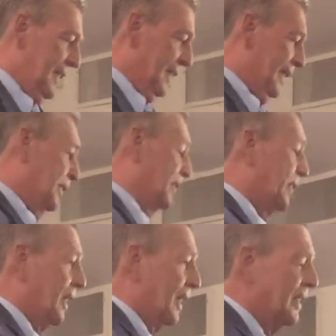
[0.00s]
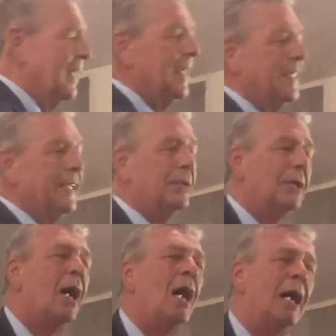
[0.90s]
And Lisa says, "Dear
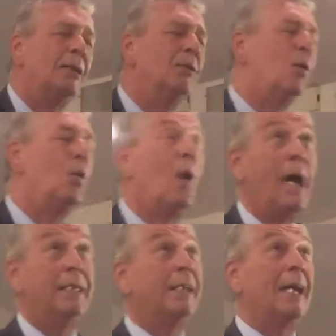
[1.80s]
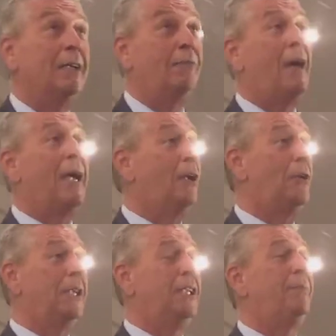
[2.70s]
God, why did I invite
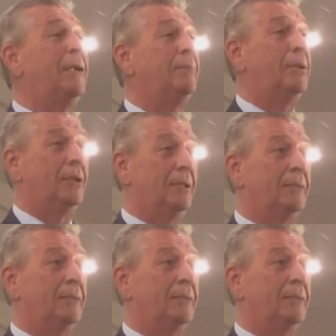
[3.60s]
all these people?"